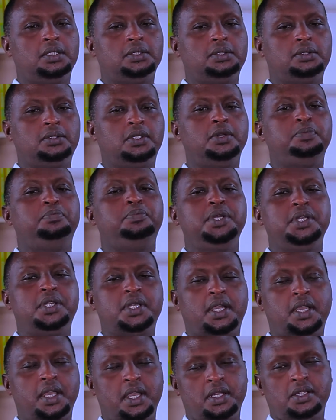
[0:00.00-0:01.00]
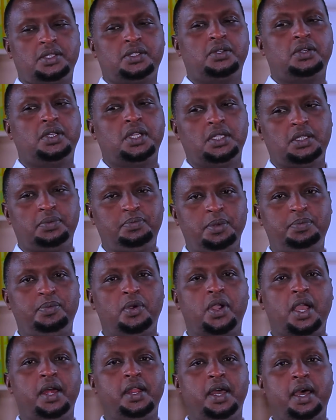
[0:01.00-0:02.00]
to repeat again so that people
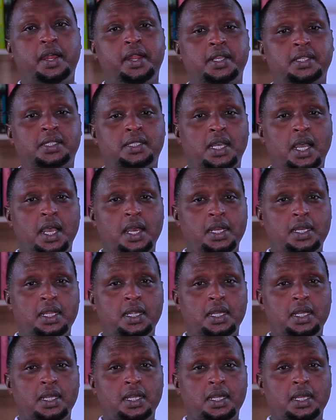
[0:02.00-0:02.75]
can understand.